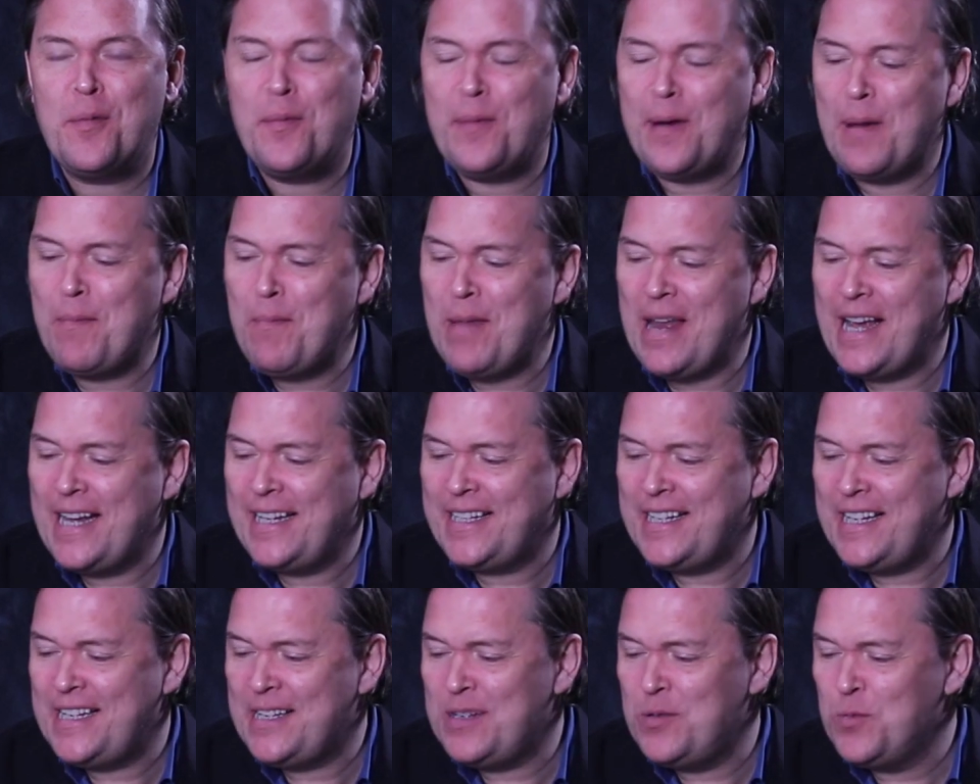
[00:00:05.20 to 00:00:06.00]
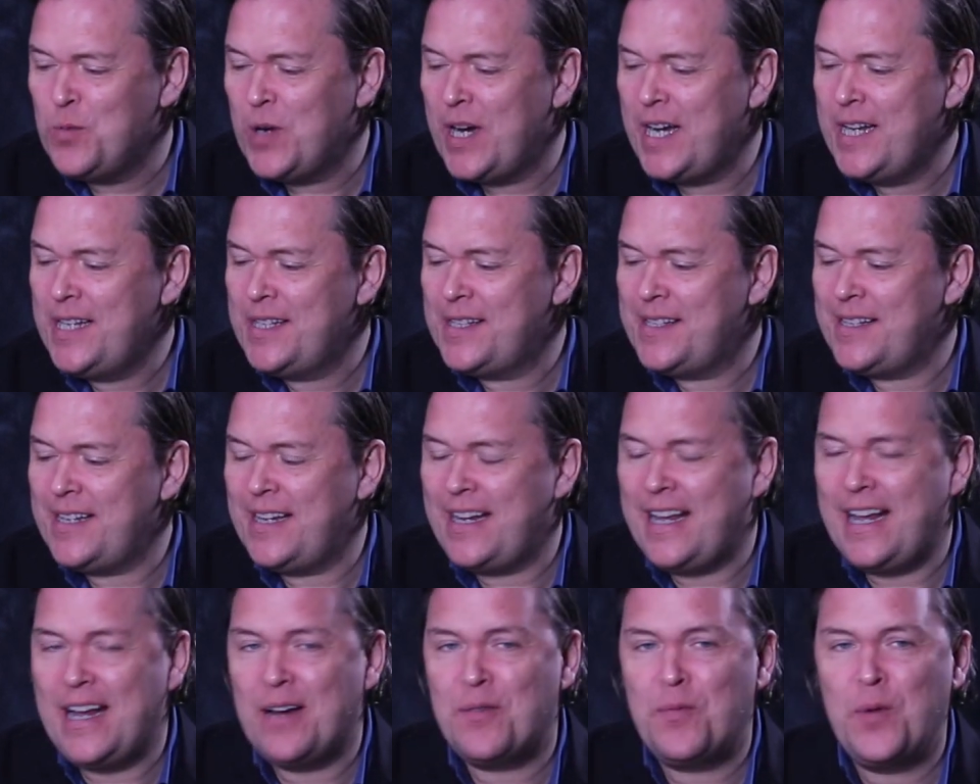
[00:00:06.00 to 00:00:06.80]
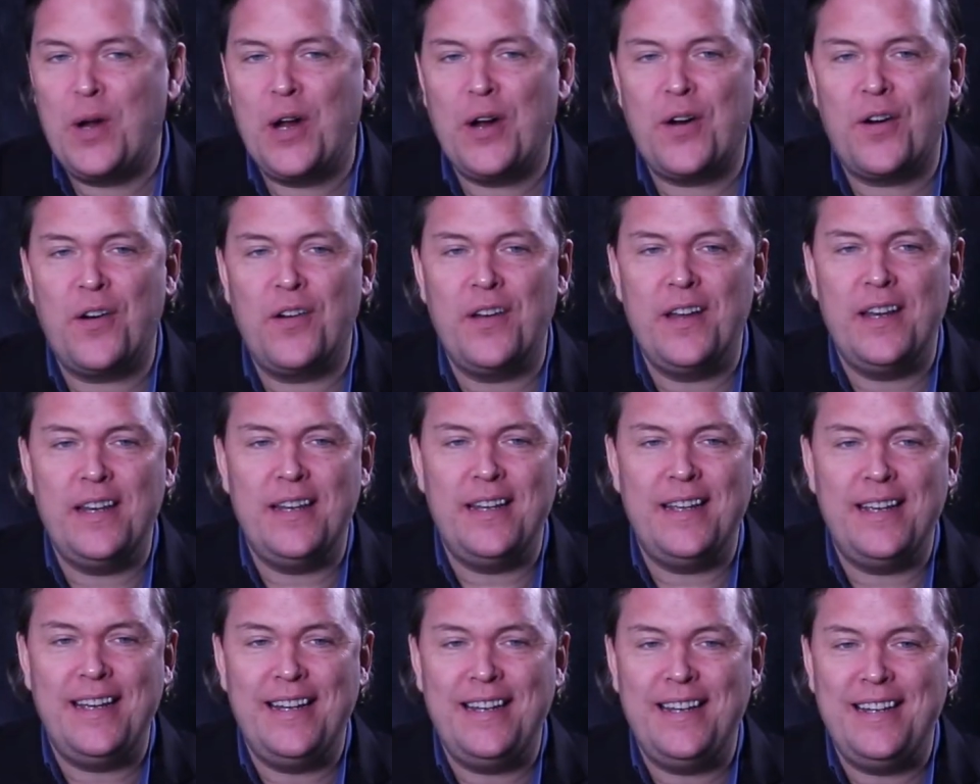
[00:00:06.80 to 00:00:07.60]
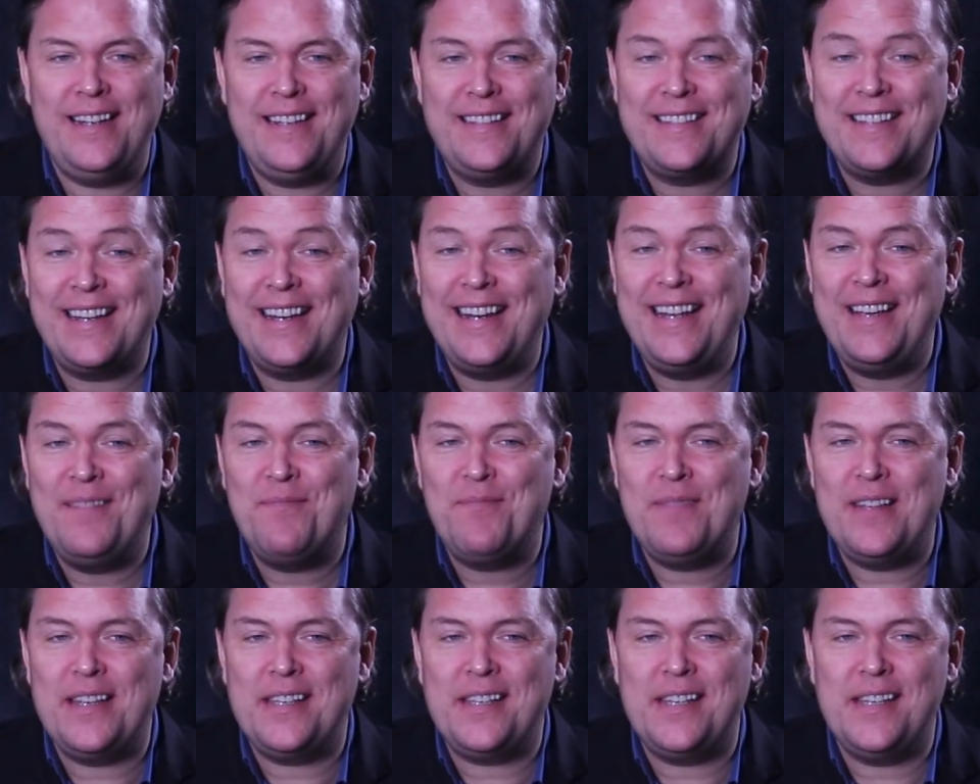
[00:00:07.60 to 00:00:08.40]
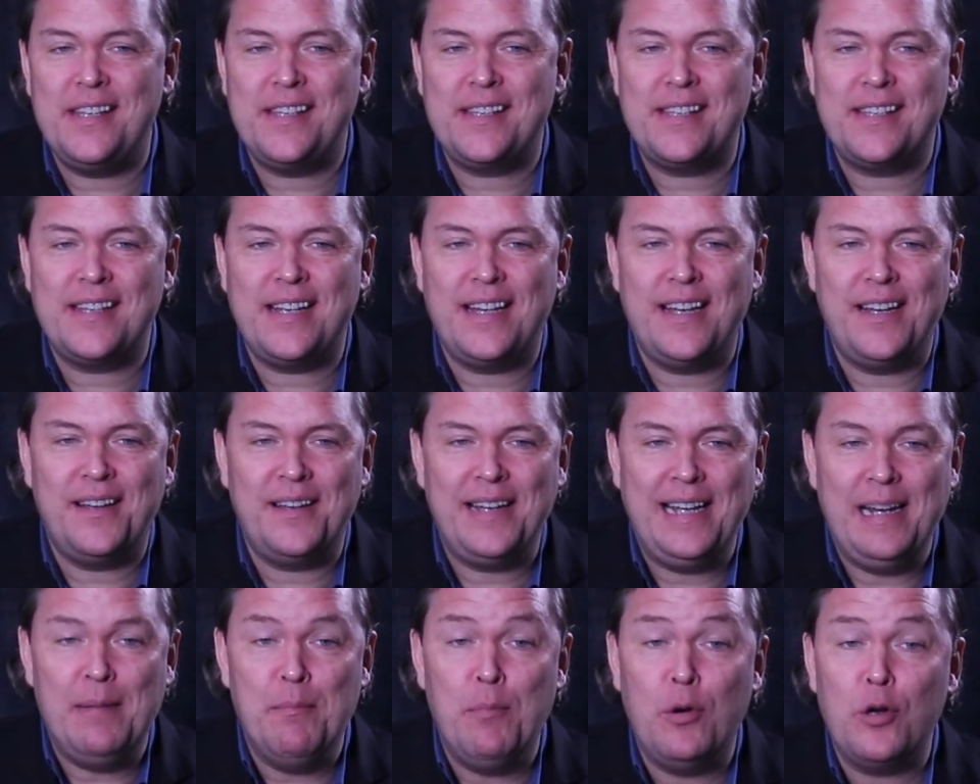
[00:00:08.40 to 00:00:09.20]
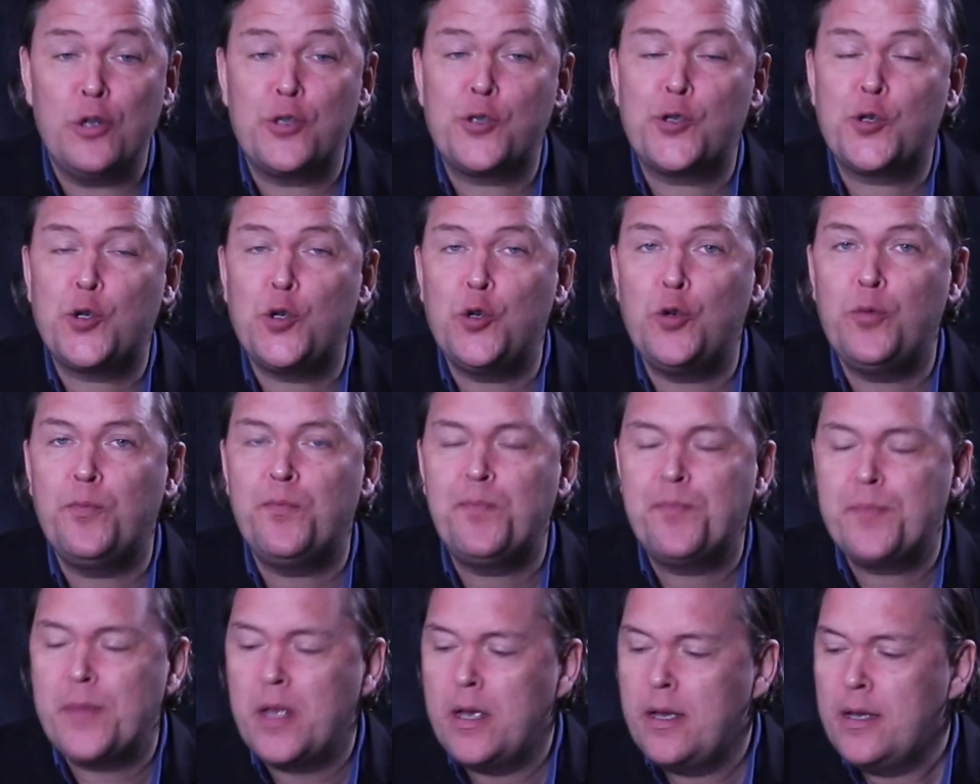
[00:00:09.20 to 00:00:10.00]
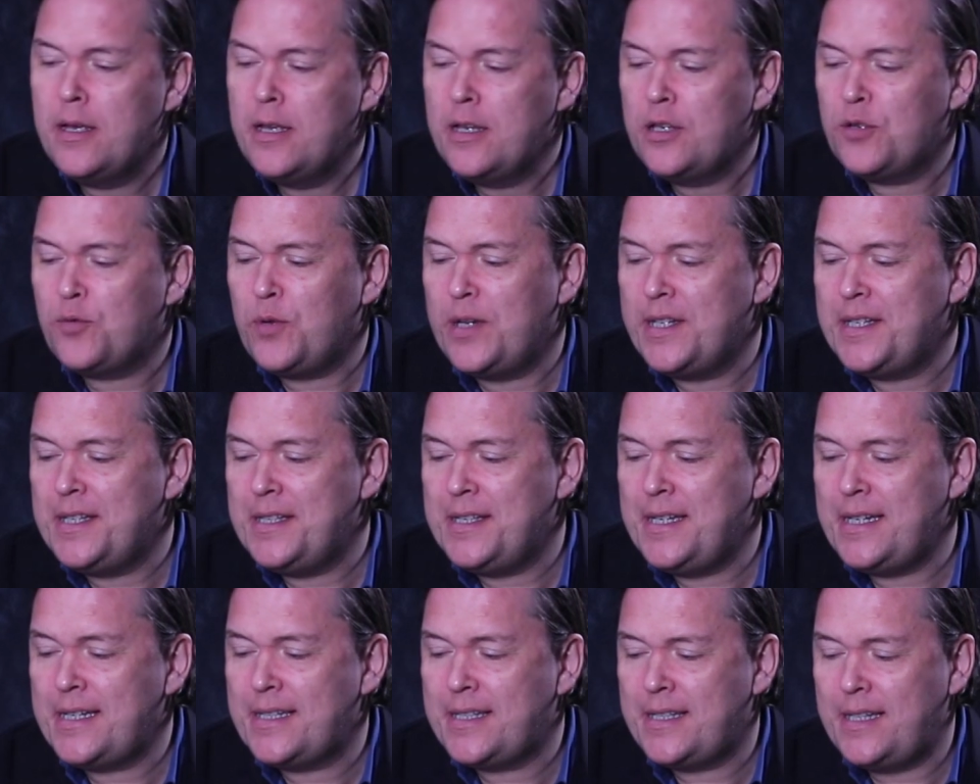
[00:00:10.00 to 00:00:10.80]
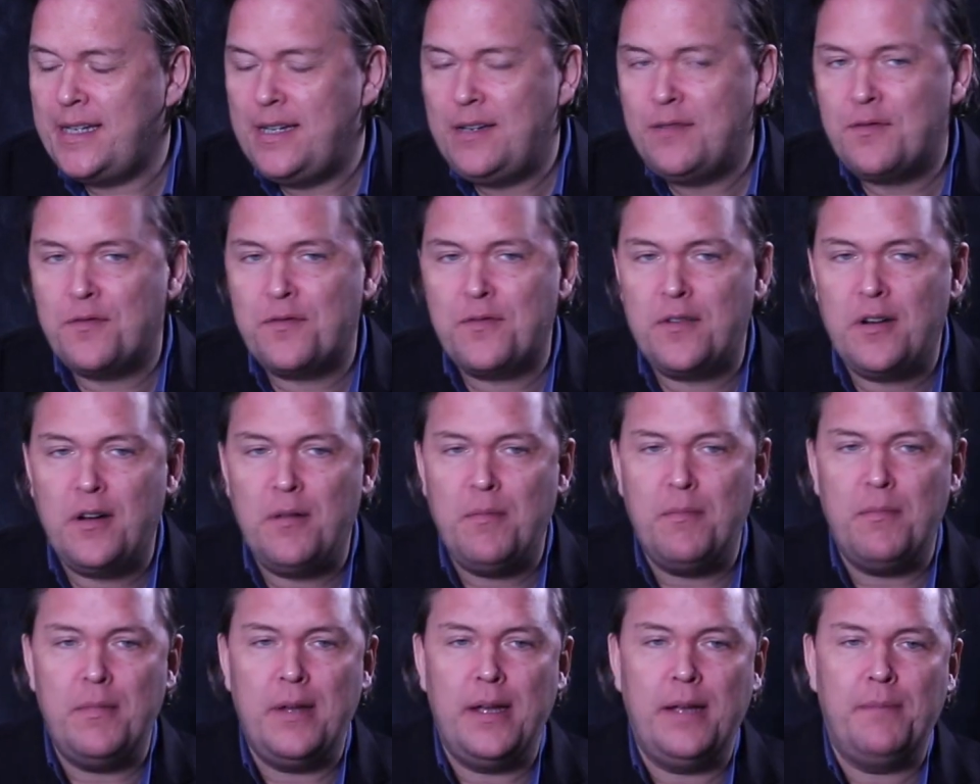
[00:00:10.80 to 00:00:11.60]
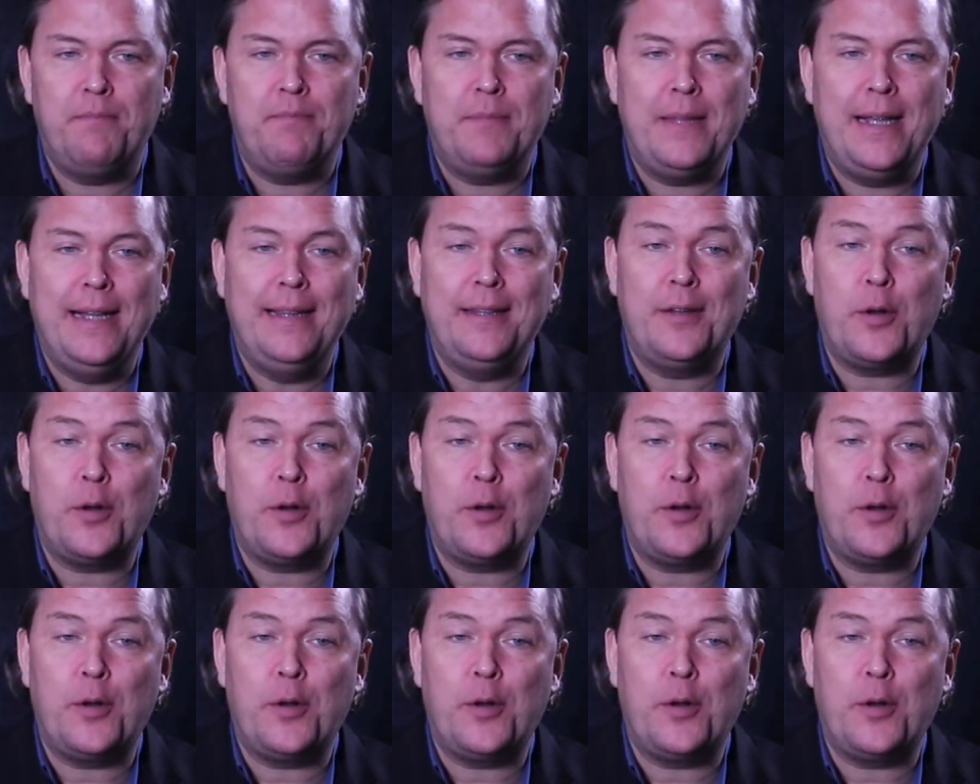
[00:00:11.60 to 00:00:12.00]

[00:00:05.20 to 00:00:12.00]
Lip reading: of my blind tasted wines and here we are in Italy. This is Il Bosco 2016 from Il